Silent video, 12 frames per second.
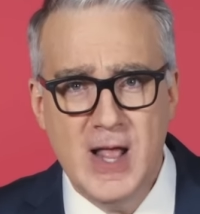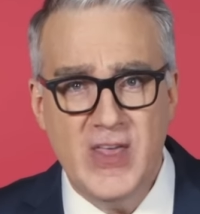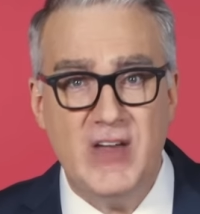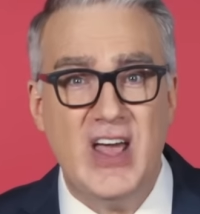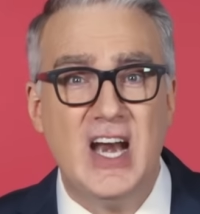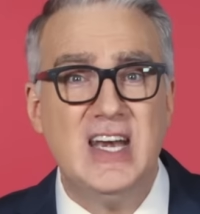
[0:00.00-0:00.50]

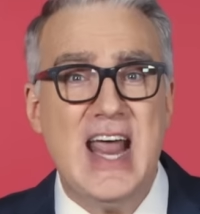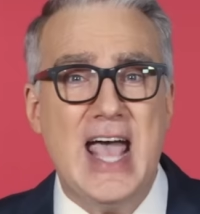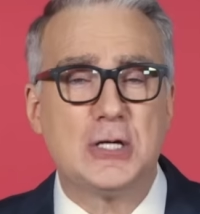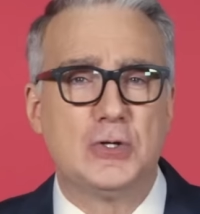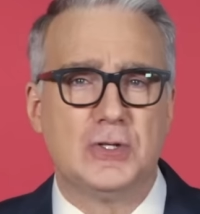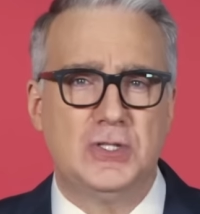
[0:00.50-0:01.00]
They've had a
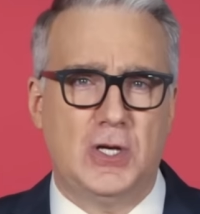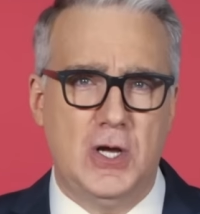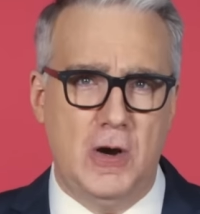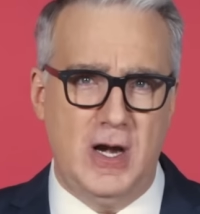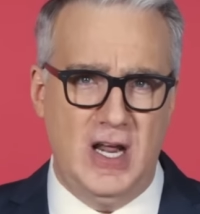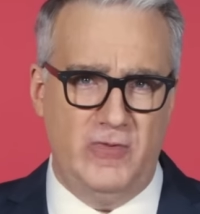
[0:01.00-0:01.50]
national
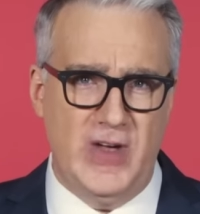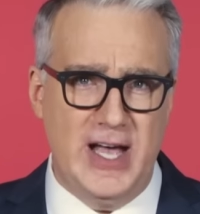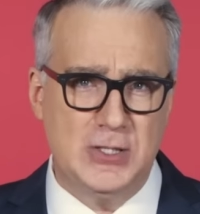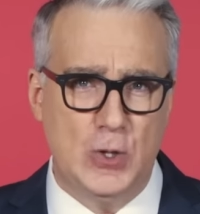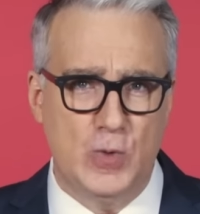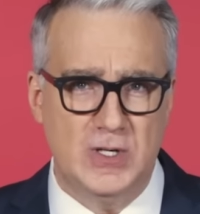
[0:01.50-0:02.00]
security
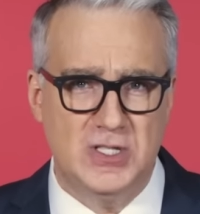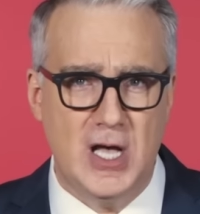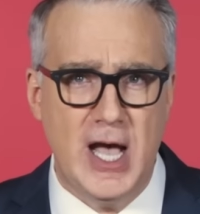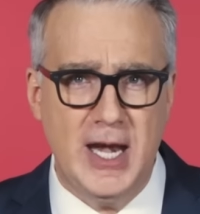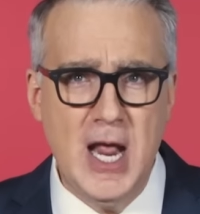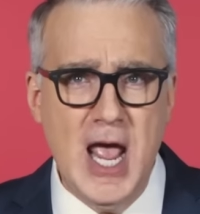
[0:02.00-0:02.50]
advisor
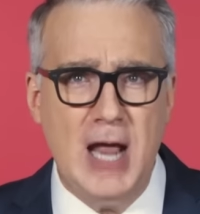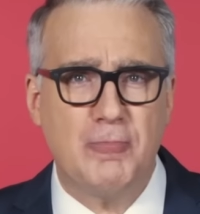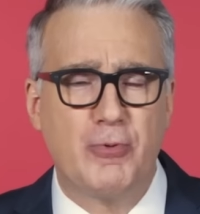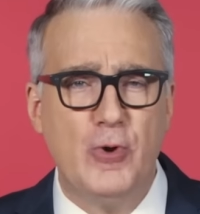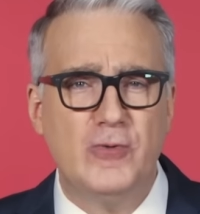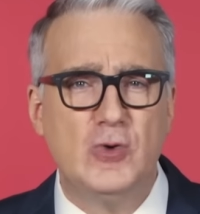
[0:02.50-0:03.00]
resign and
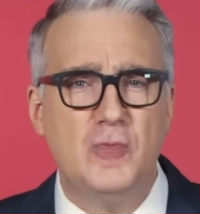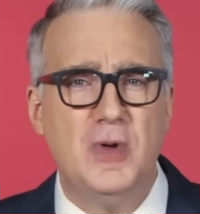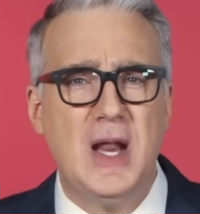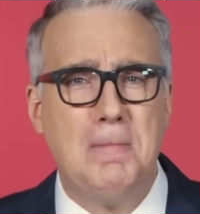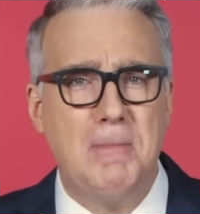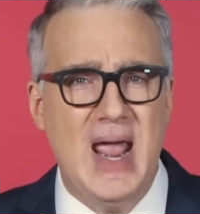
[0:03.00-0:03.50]
proved to have
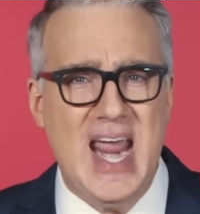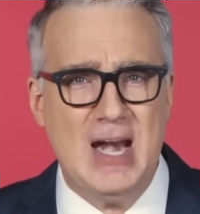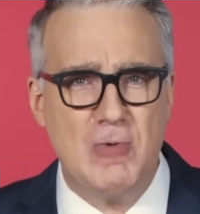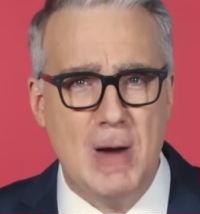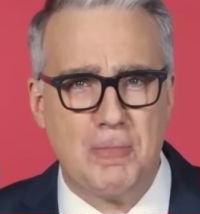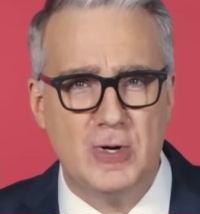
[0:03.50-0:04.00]
been a
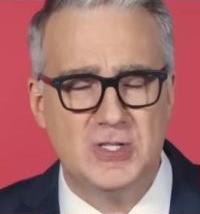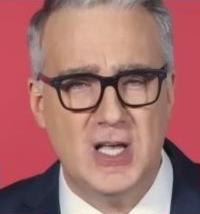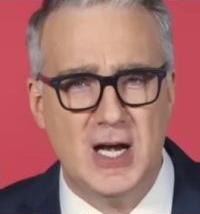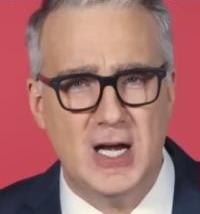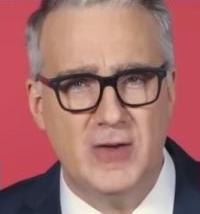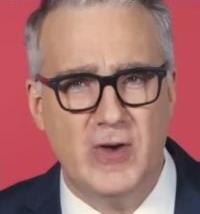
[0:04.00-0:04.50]
paid
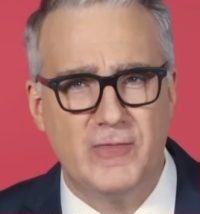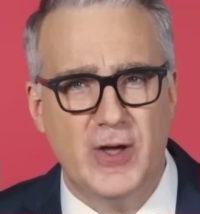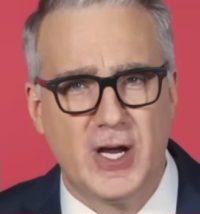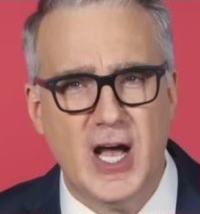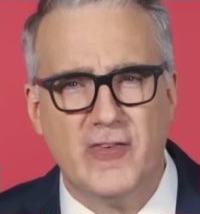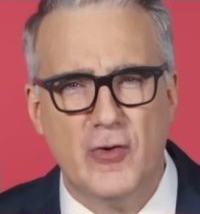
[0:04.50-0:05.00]
representative of the
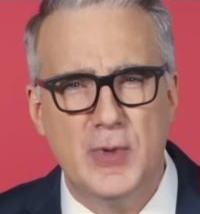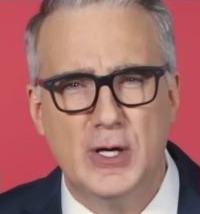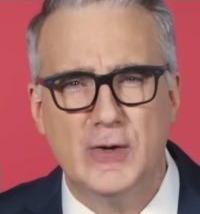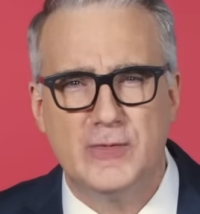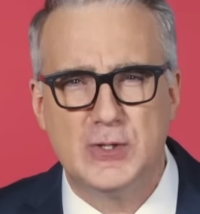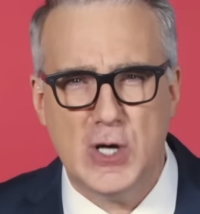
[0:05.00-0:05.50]
government
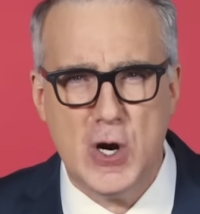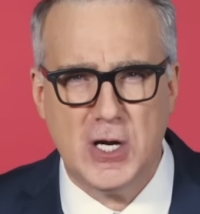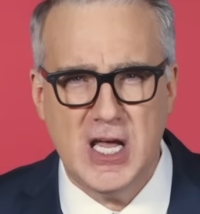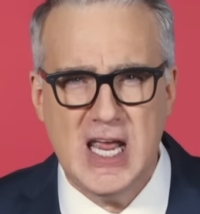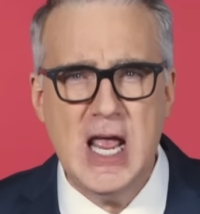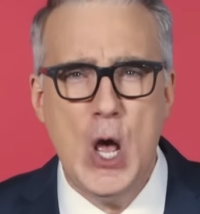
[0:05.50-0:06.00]
of
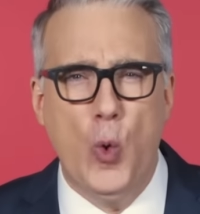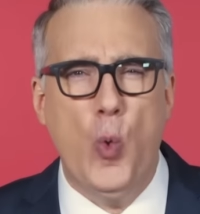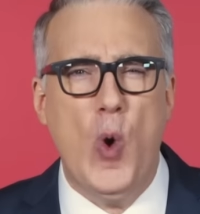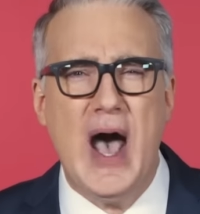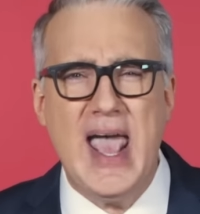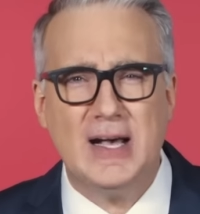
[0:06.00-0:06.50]
Turkey
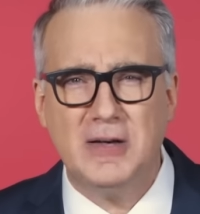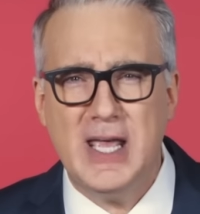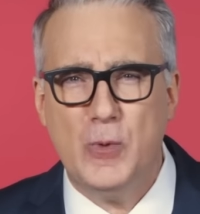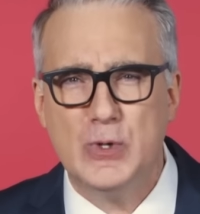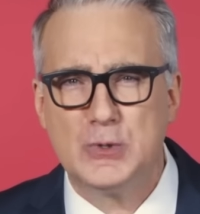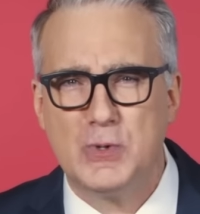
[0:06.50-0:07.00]
while he
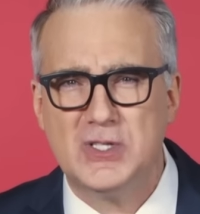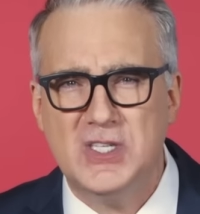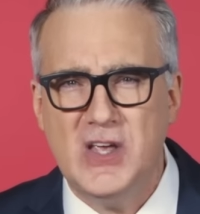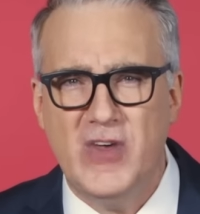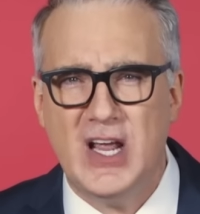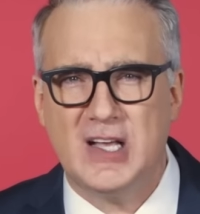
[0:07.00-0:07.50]
was
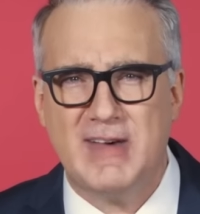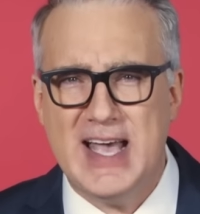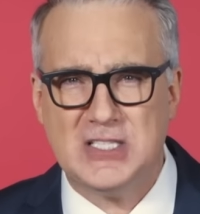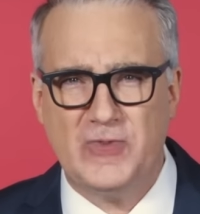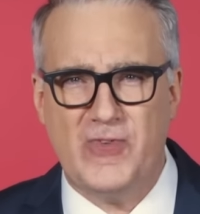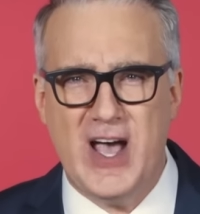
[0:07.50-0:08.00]
receiving
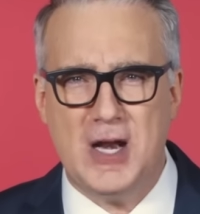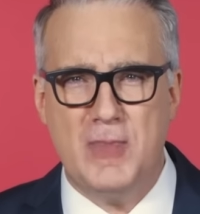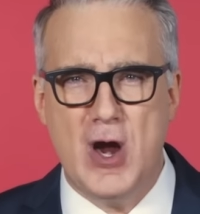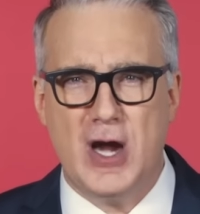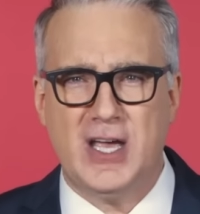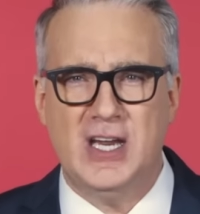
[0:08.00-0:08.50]
classified
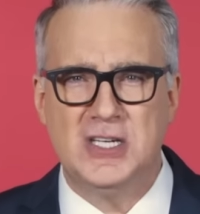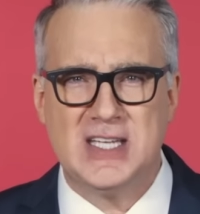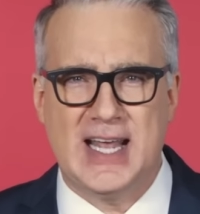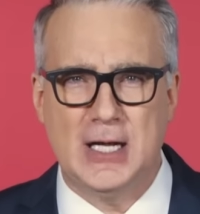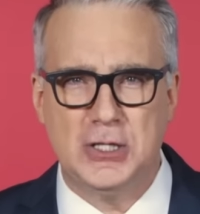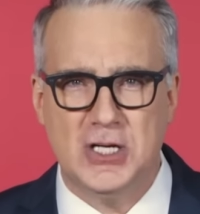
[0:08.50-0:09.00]
American
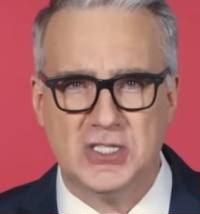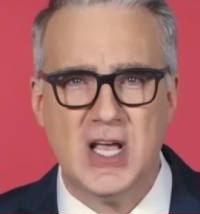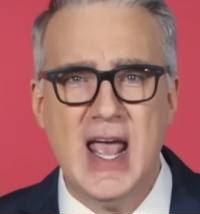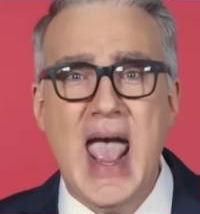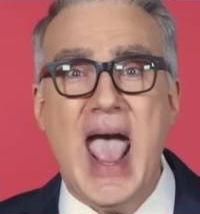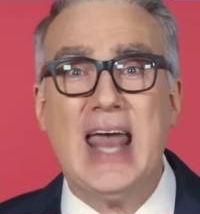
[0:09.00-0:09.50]
intelligence,
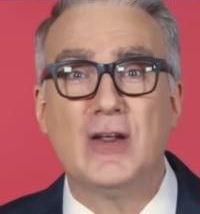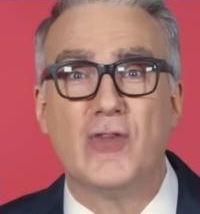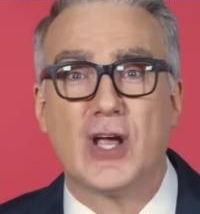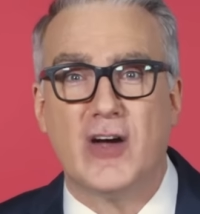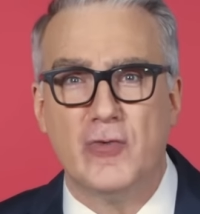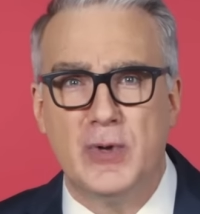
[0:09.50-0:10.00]
and of the
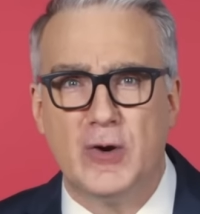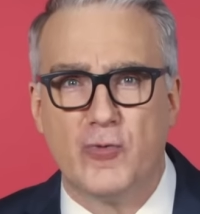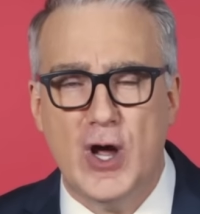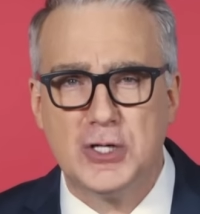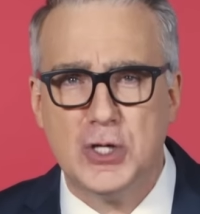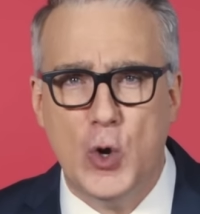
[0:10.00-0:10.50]
government of
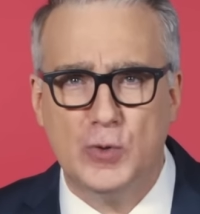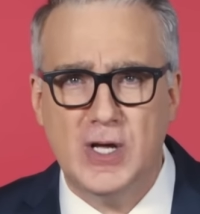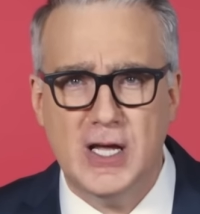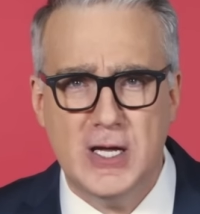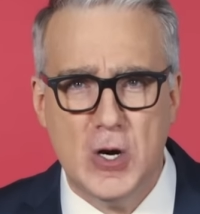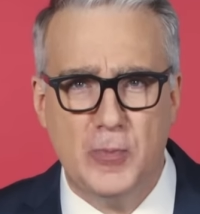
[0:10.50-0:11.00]
Russia only
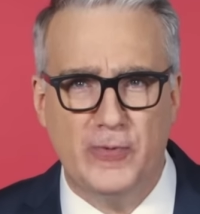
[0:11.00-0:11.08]
a year